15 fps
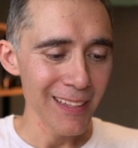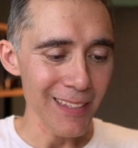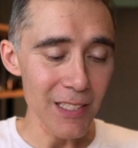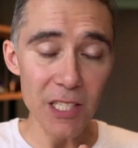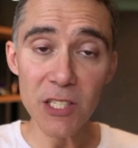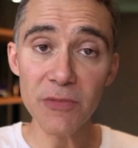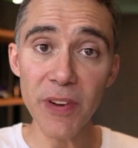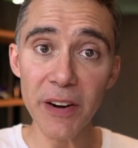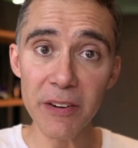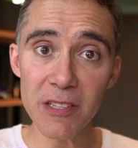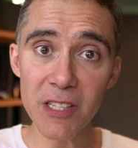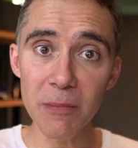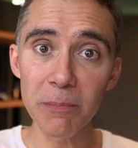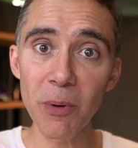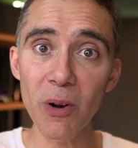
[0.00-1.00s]
This is very
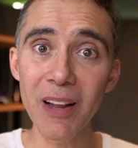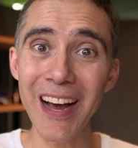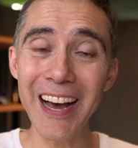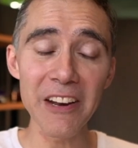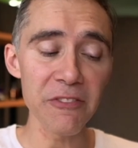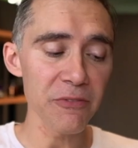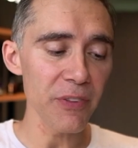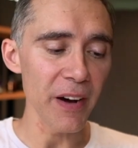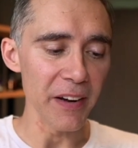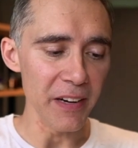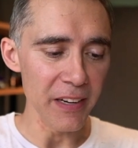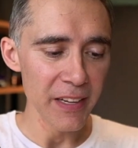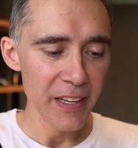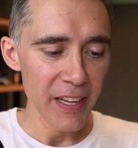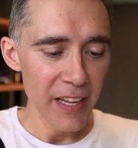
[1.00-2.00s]
simple and fun.
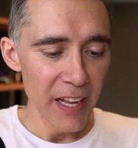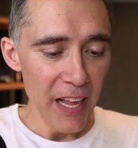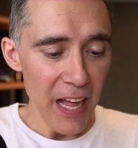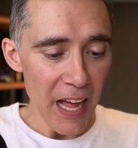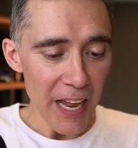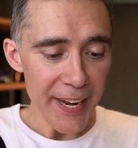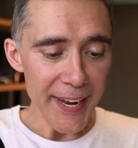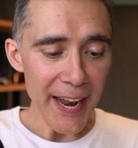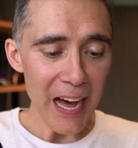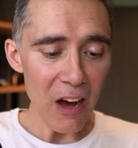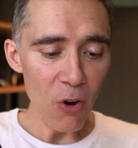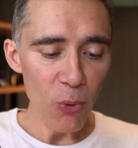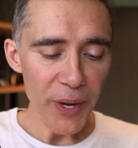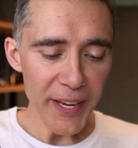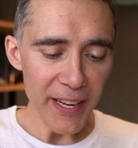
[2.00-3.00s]
Now
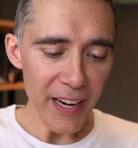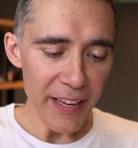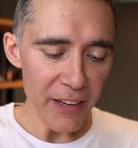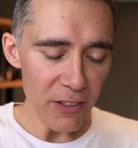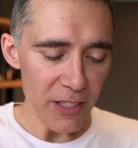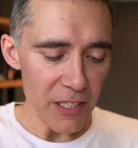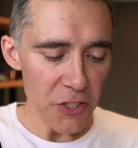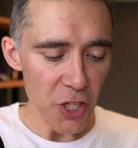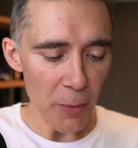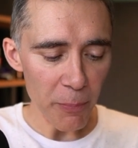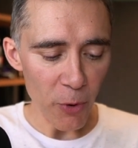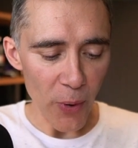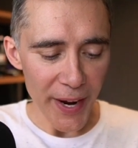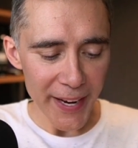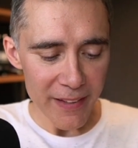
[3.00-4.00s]
we click on the top
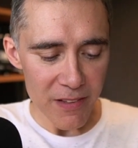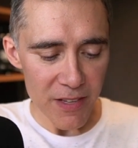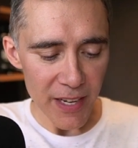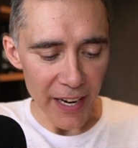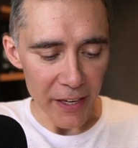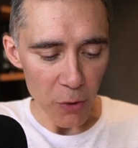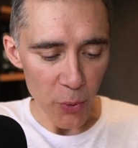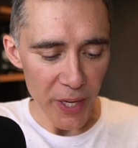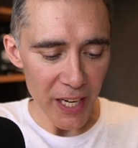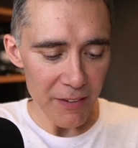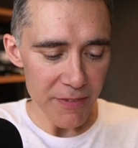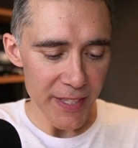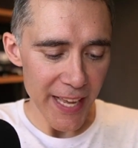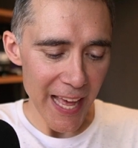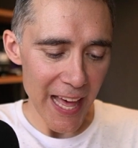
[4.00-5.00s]
right hand side, we
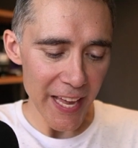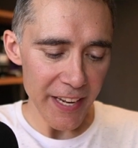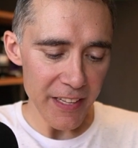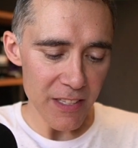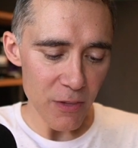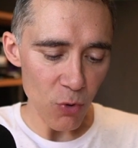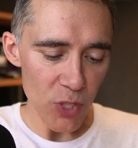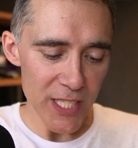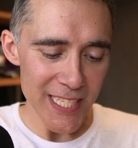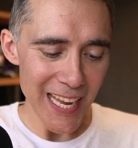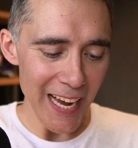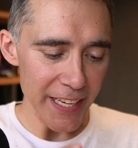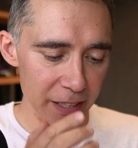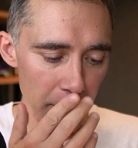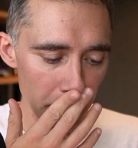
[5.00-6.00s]
have the edit
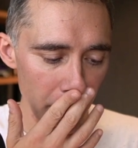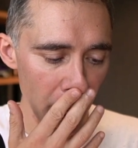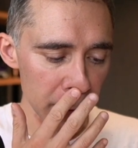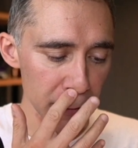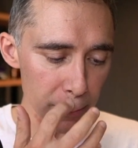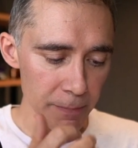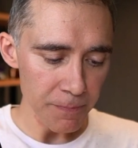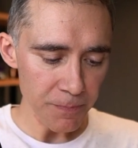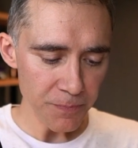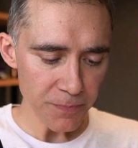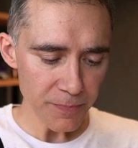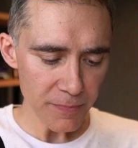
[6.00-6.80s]
site button.